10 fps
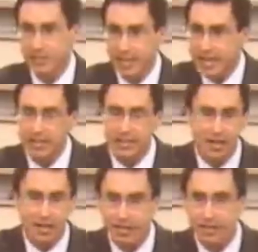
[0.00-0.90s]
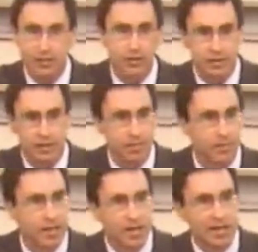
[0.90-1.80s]
the same, it's not a
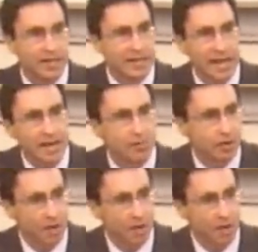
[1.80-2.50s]
zero-sum game.